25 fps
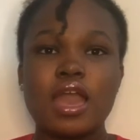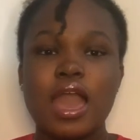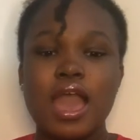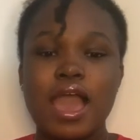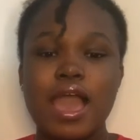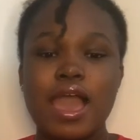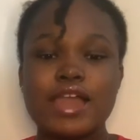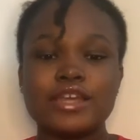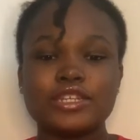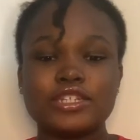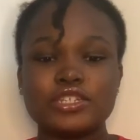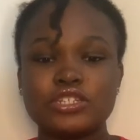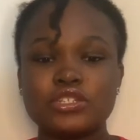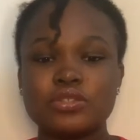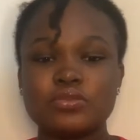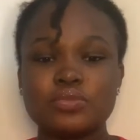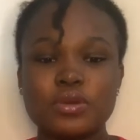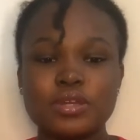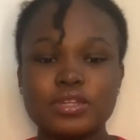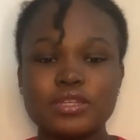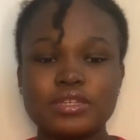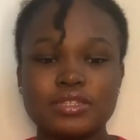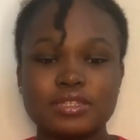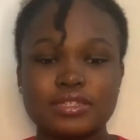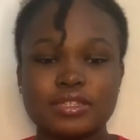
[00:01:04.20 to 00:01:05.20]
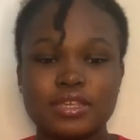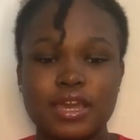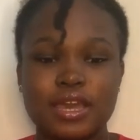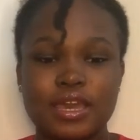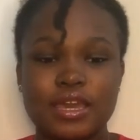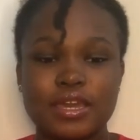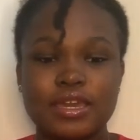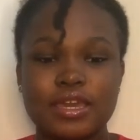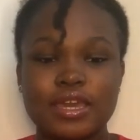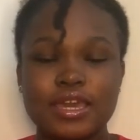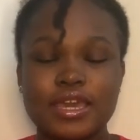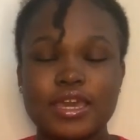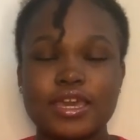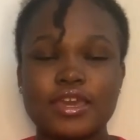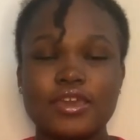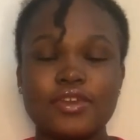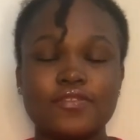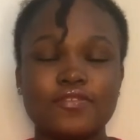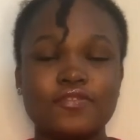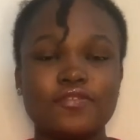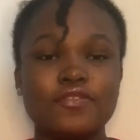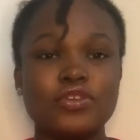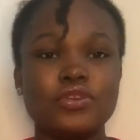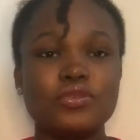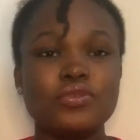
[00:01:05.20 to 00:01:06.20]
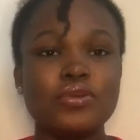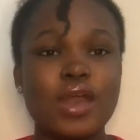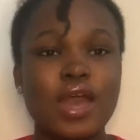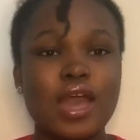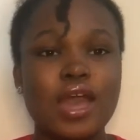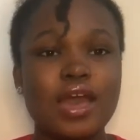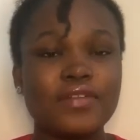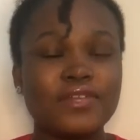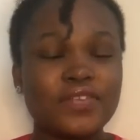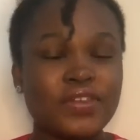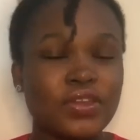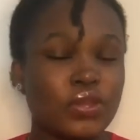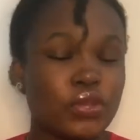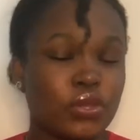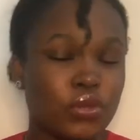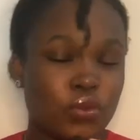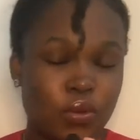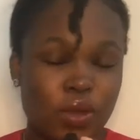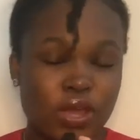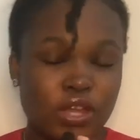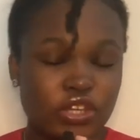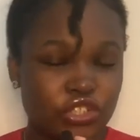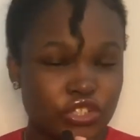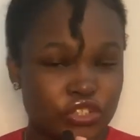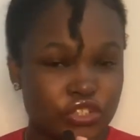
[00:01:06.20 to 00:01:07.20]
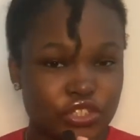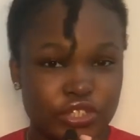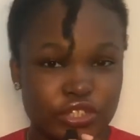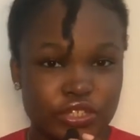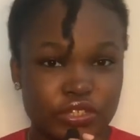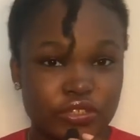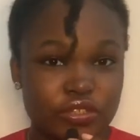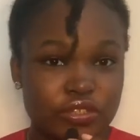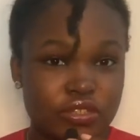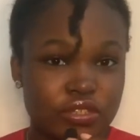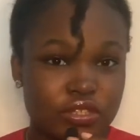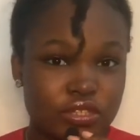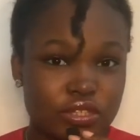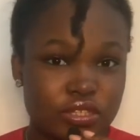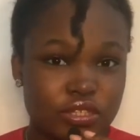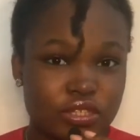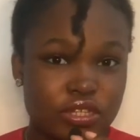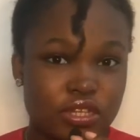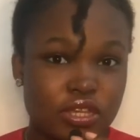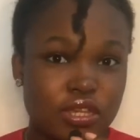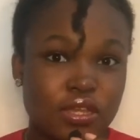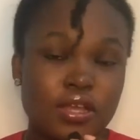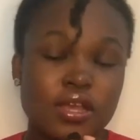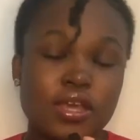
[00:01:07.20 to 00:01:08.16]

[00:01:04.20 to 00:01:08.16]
I just want to say, if you have any questions,